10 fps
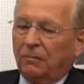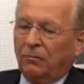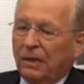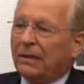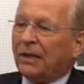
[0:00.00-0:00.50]

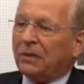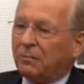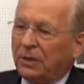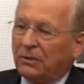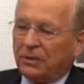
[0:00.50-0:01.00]
read their
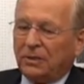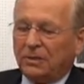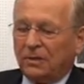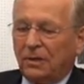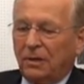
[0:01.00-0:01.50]

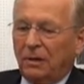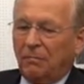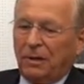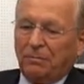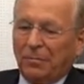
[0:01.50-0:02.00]
speeches,
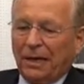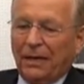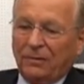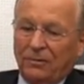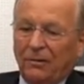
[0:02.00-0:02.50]
but
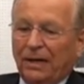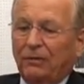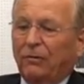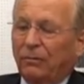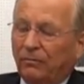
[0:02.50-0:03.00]
by trying
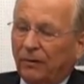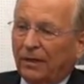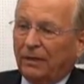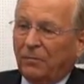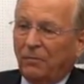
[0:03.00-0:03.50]
to
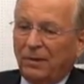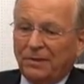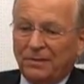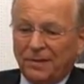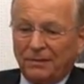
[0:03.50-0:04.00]
confront them
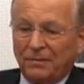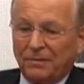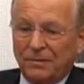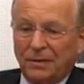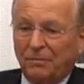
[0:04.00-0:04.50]
with
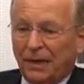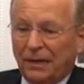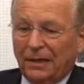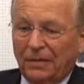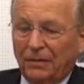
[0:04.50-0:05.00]

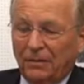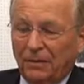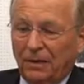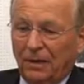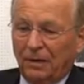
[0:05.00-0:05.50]
somebody
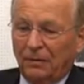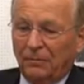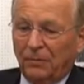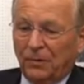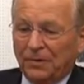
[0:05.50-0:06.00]

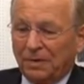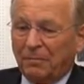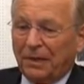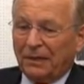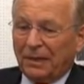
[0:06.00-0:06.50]
or
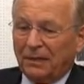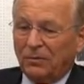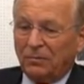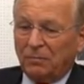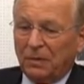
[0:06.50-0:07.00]
something that
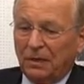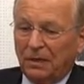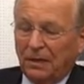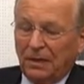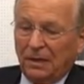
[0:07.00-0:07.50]
could
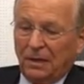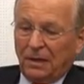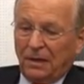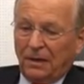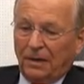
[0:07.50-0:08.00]
be
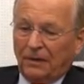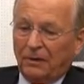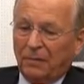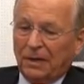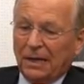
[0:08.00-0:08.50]

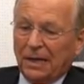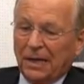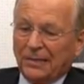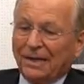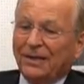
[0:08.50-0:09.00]
interpreted
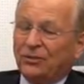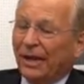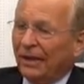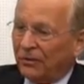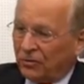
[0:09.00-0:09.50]
as a
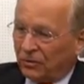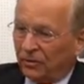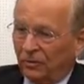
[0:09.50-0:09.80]
challenger